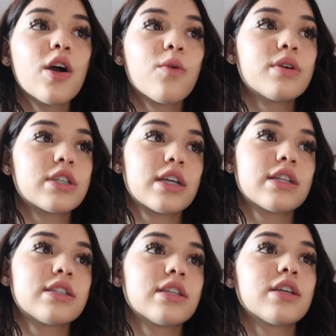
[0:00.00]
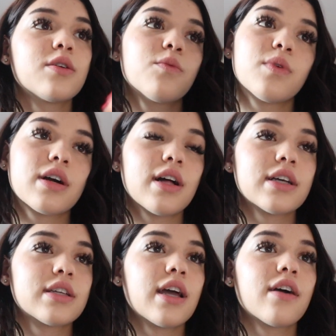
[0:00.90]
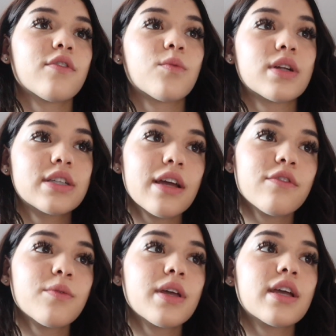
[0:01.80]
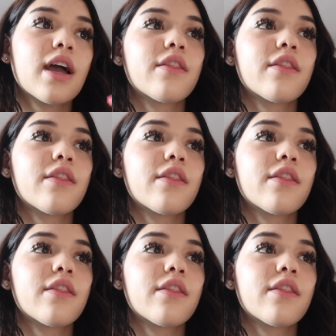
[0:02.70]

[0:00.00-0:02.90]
which I could see what class I have on what day of the week,